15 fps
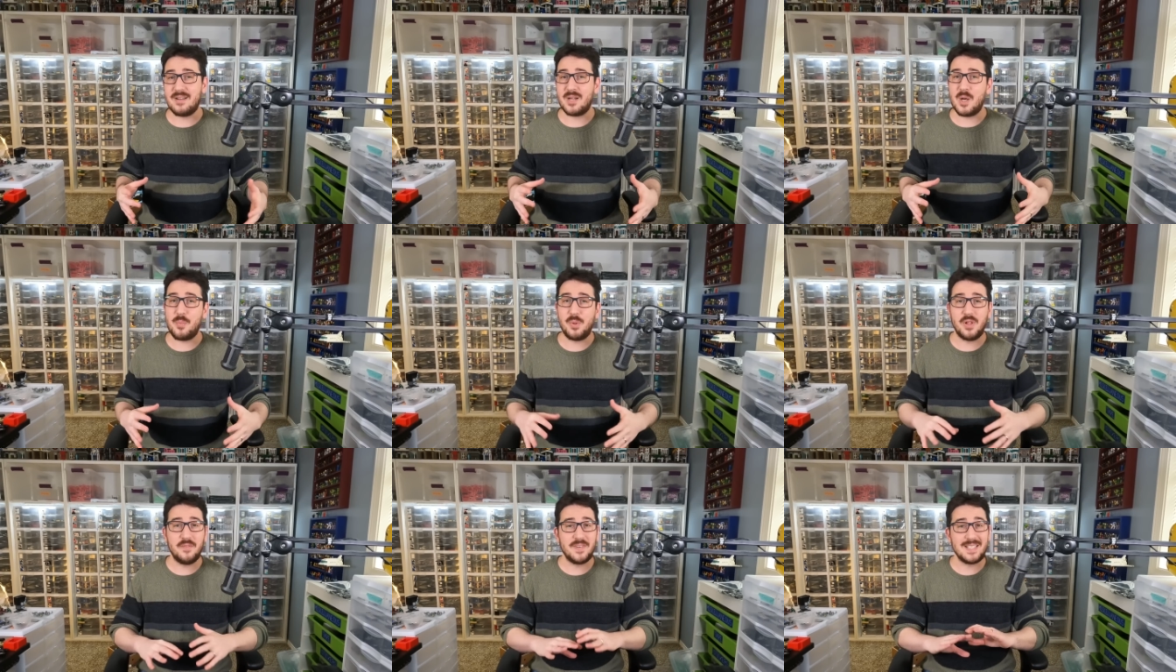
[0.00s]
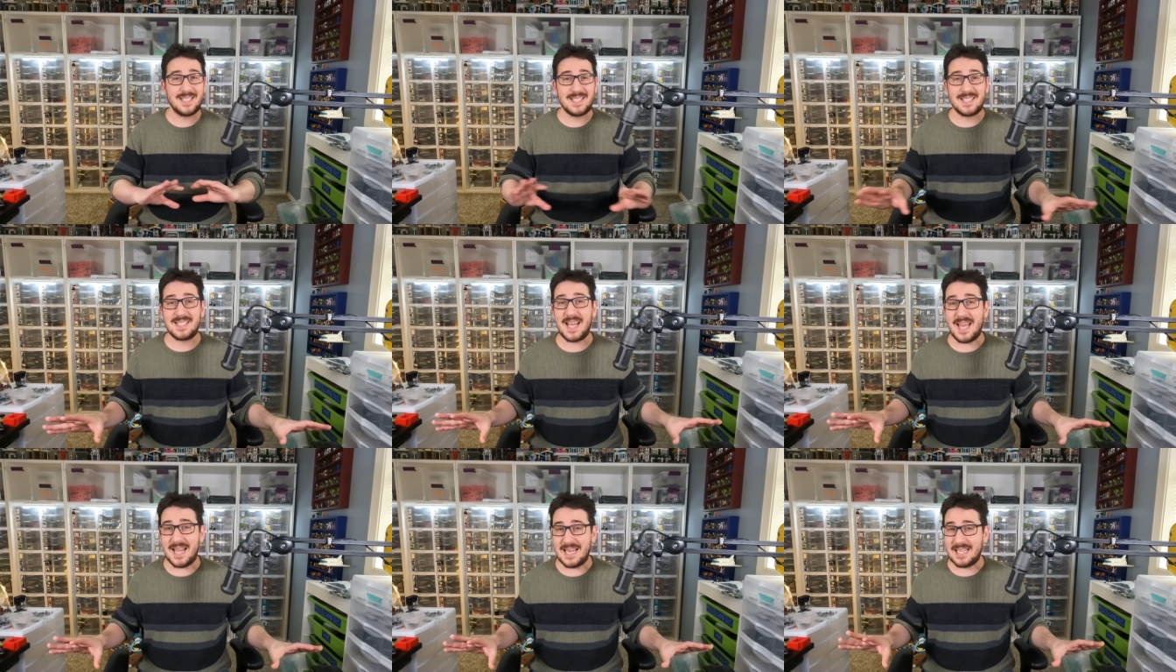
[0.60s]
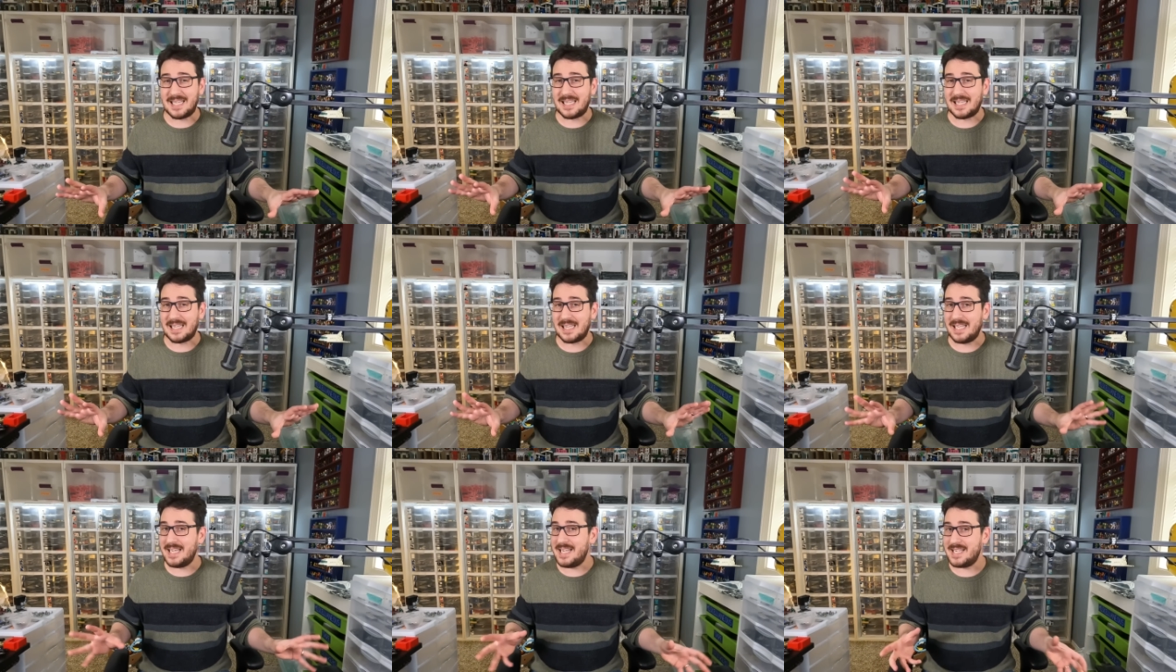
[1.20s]
year, a couple of
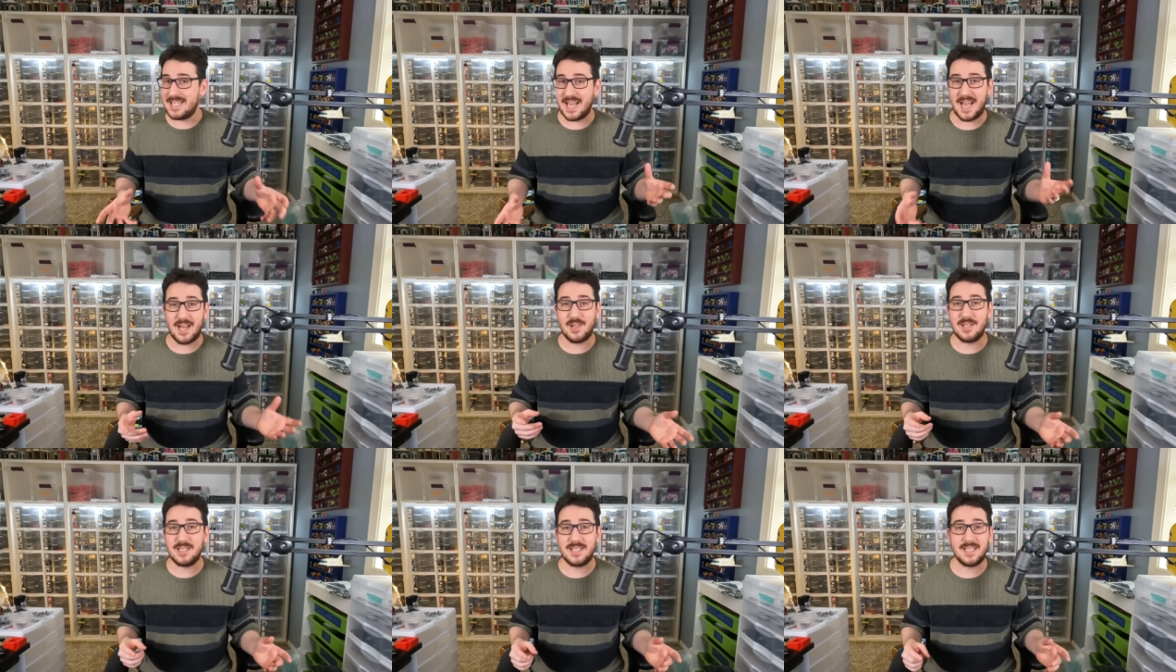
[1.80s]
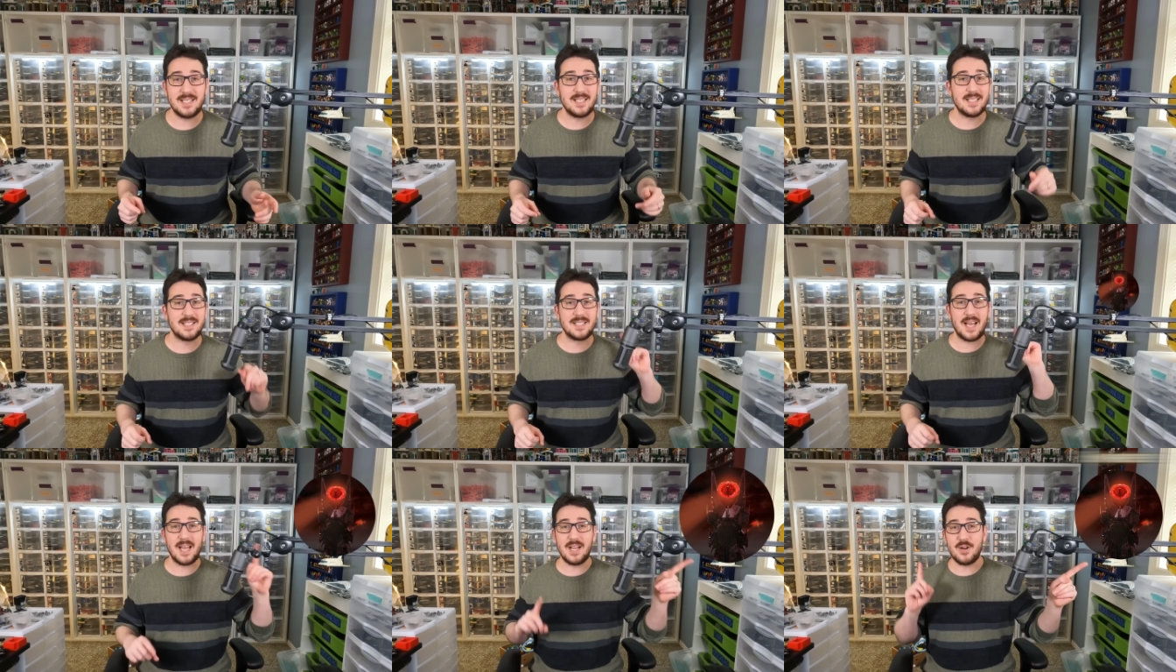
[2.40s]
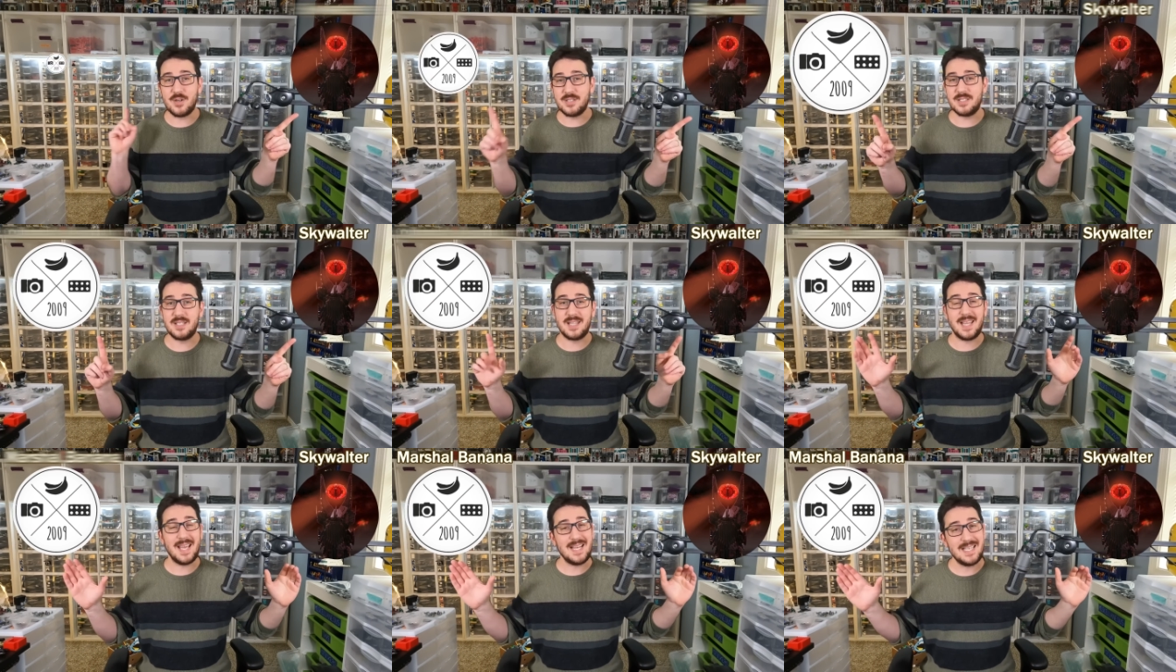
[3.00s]
insanely talented
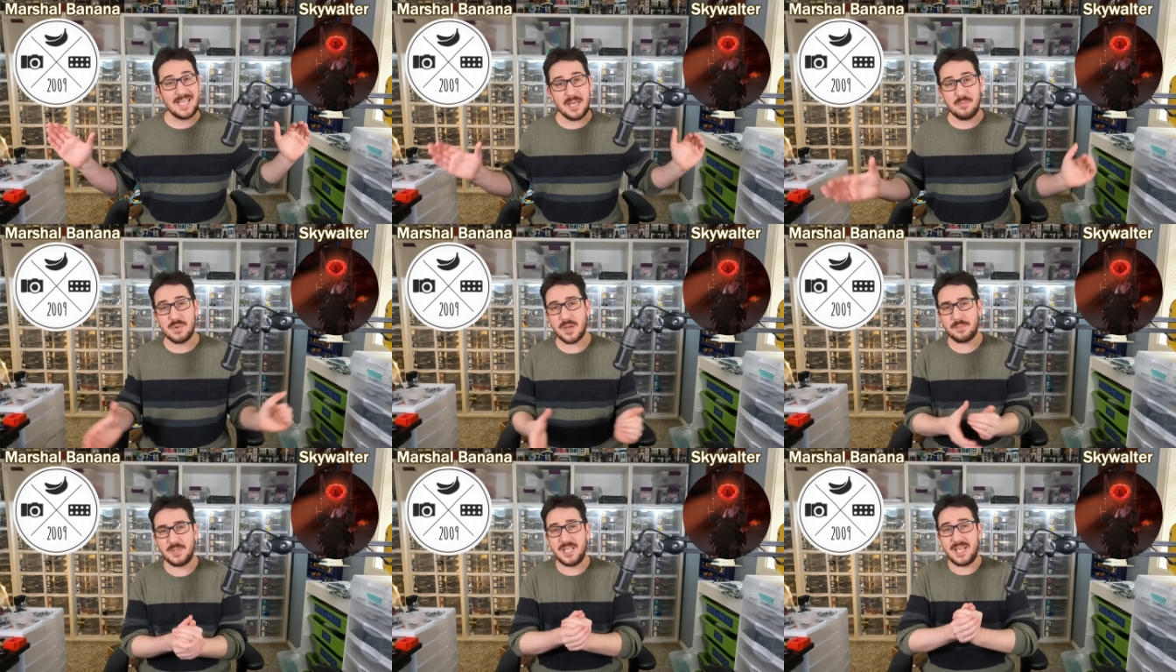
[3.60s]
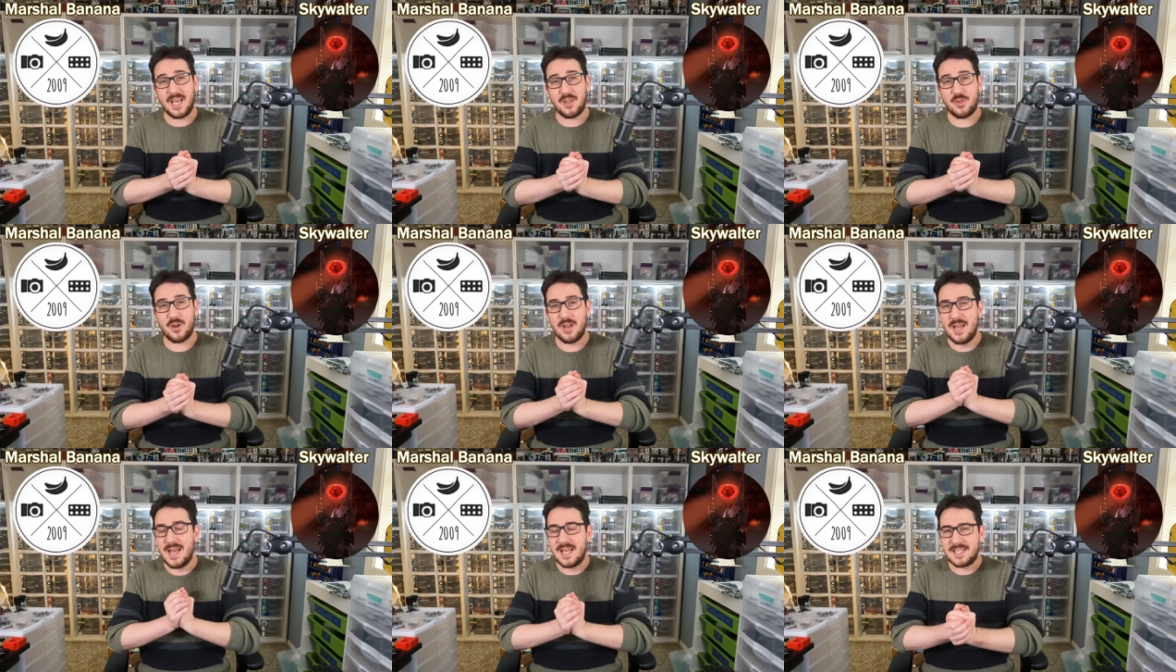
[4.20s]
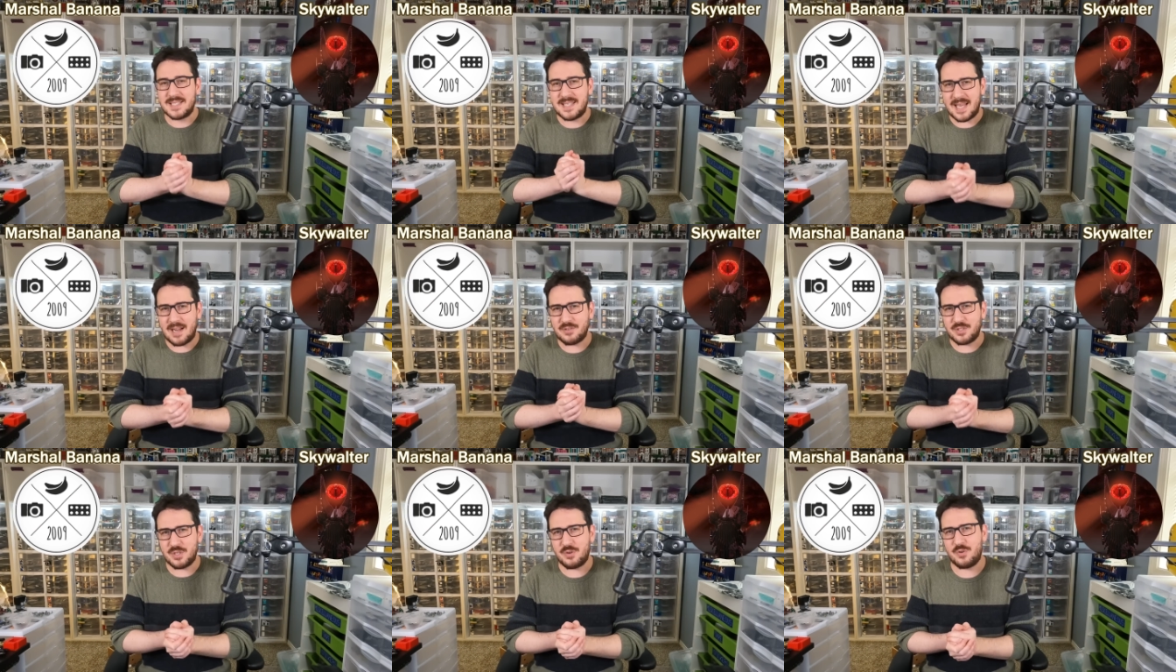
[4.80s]
designers, they teamed up together and set
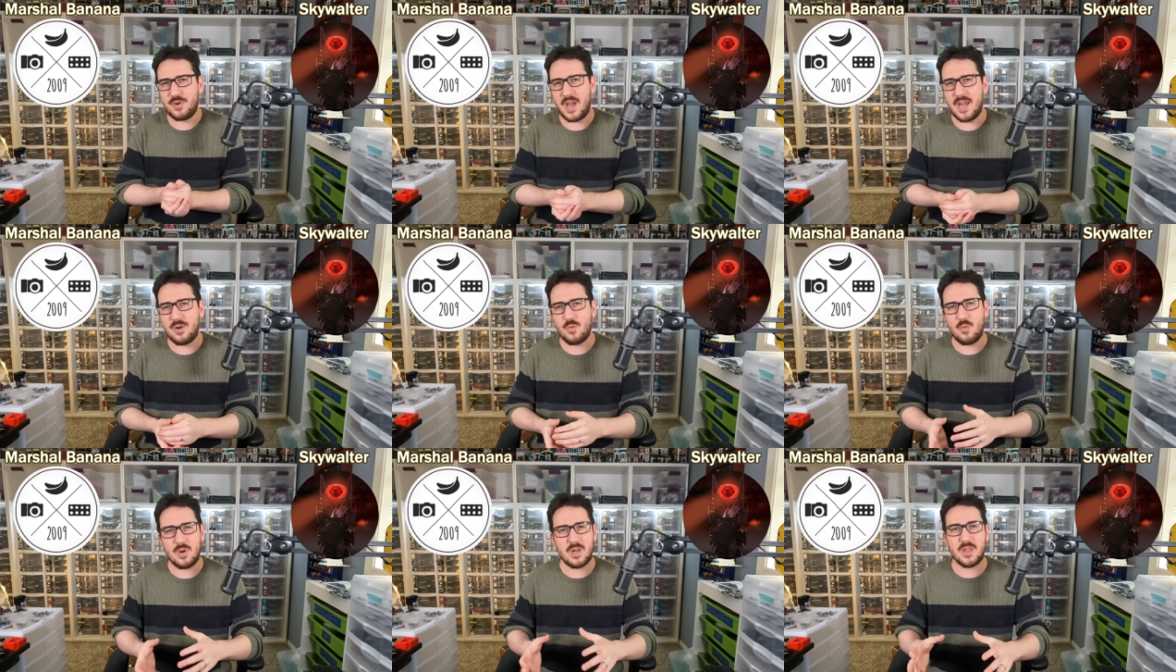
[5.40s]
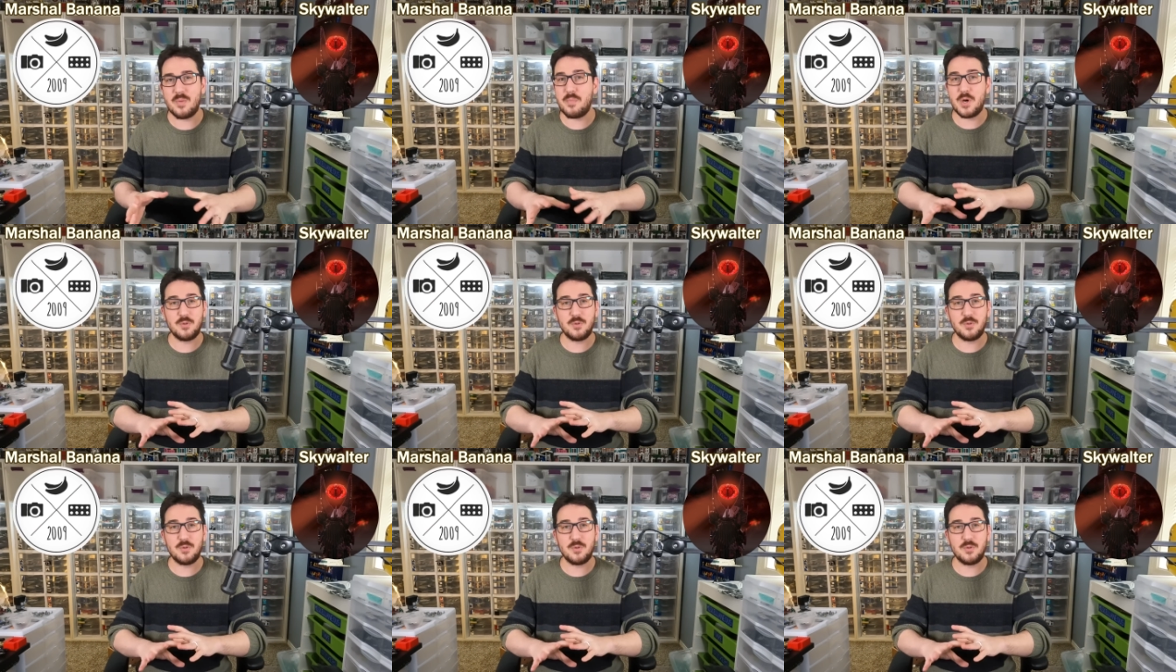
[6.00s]
out to create one of the